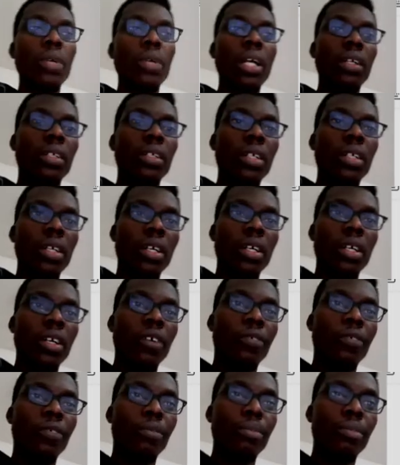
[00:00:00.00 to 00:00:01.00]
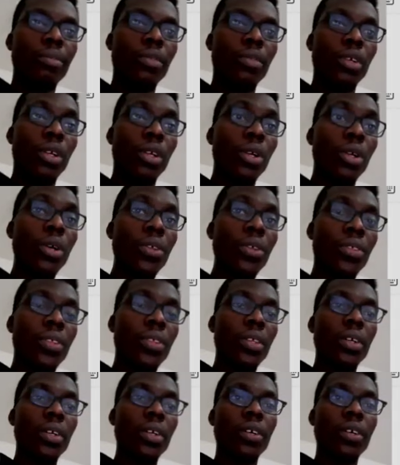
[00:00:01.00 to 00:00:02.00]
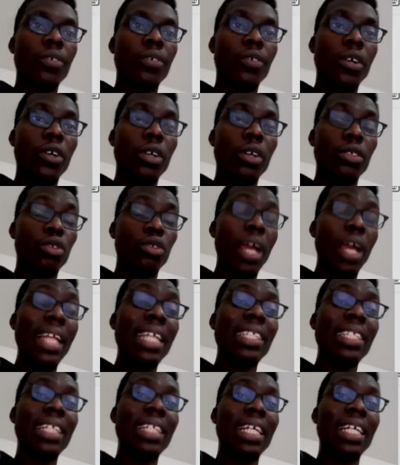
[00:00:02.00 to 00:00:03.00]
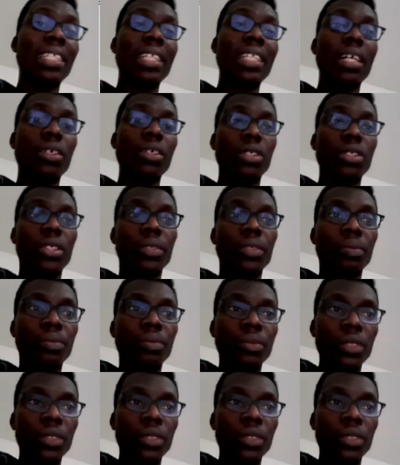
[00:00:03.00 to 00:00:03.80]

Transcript: Well, growth for two identical cells,